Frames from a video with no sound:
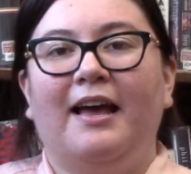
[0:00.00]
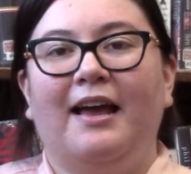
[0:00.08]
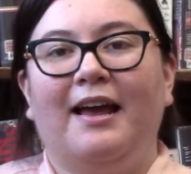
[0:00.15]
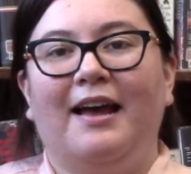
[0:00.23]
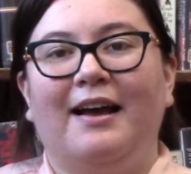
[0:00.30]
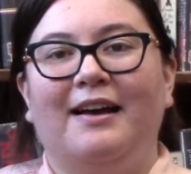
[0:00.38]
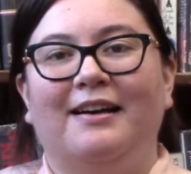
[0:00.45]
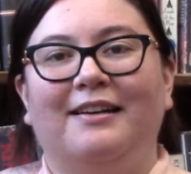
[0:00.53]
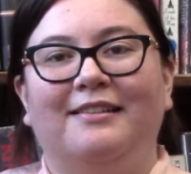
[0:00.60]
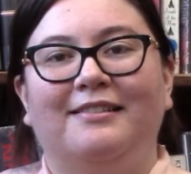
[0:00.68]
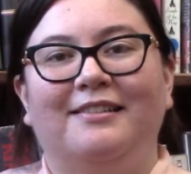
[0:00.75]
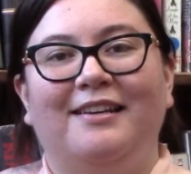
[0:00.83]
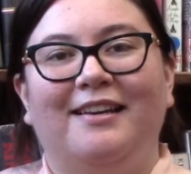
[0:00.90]

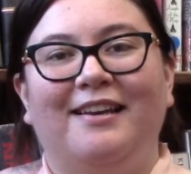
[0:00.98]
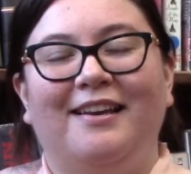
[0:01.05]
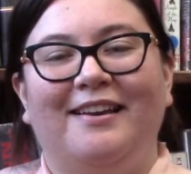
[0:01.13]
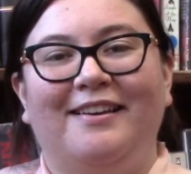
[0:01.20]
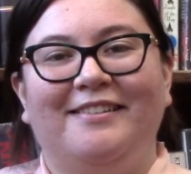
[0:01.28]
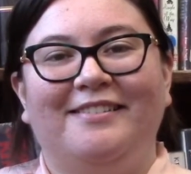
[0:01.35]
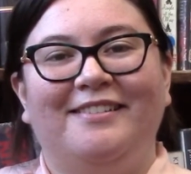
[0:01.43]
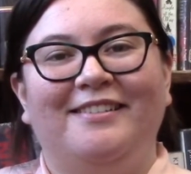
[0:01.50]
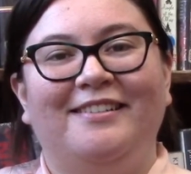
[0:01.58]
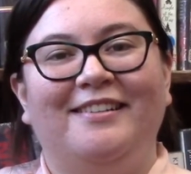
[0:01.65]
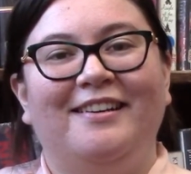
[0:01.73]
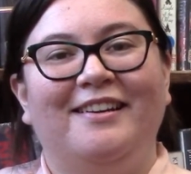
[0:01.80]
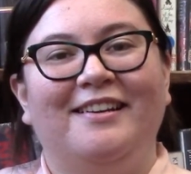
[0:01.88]
And
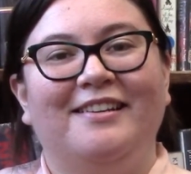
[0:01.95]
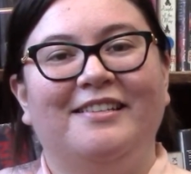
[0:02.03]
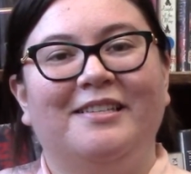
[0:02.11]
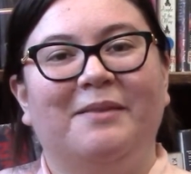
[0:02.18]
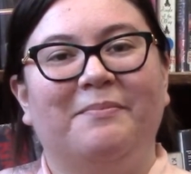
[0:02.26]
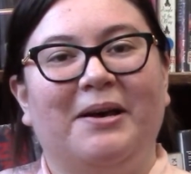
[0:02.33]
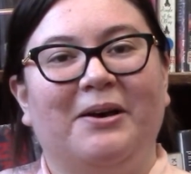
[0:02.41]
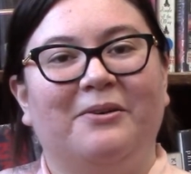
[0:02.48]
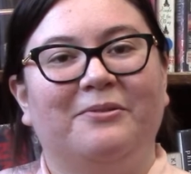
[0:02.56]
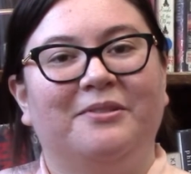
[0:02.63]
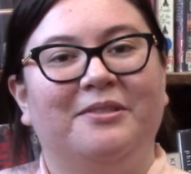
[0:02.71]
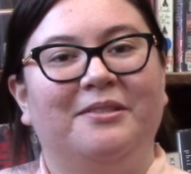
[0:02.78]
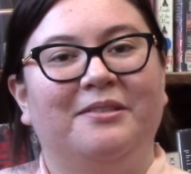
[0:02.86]
it is
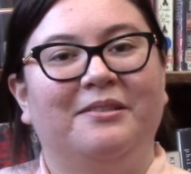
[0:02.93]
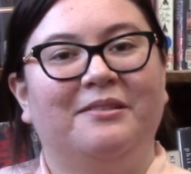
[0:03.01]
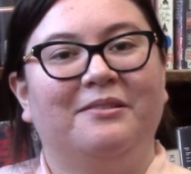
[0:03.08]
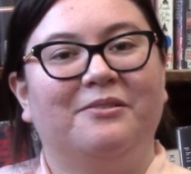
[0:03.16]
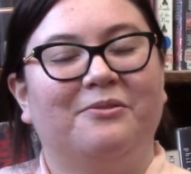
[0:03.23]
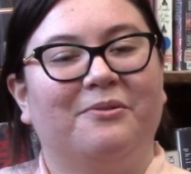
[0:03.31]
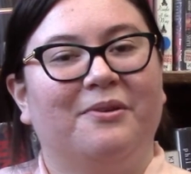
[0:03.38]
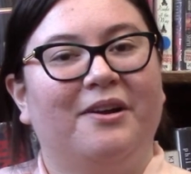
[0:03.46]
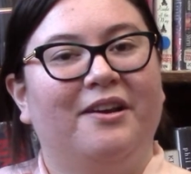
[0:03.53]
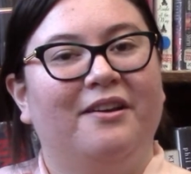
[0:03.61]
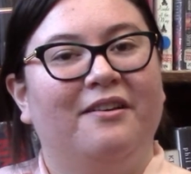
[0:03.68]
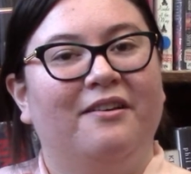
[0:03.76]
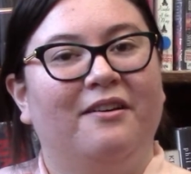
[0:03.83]
about the
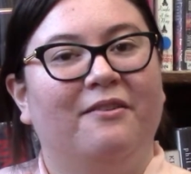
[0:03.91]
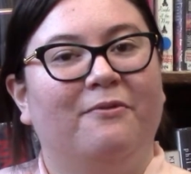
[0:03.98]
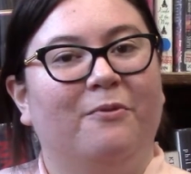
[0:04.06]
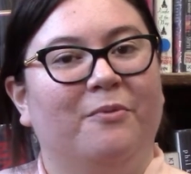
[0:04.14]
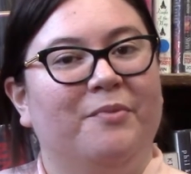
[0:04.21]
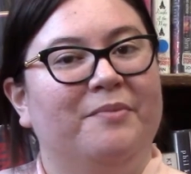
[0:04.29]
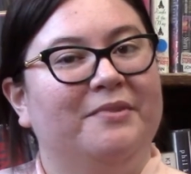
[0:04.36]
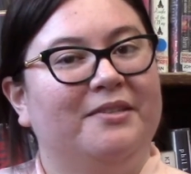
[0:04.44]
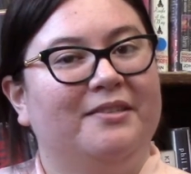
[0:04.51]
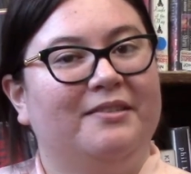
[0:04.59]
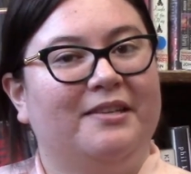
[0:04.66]
story of a woman, Mrs.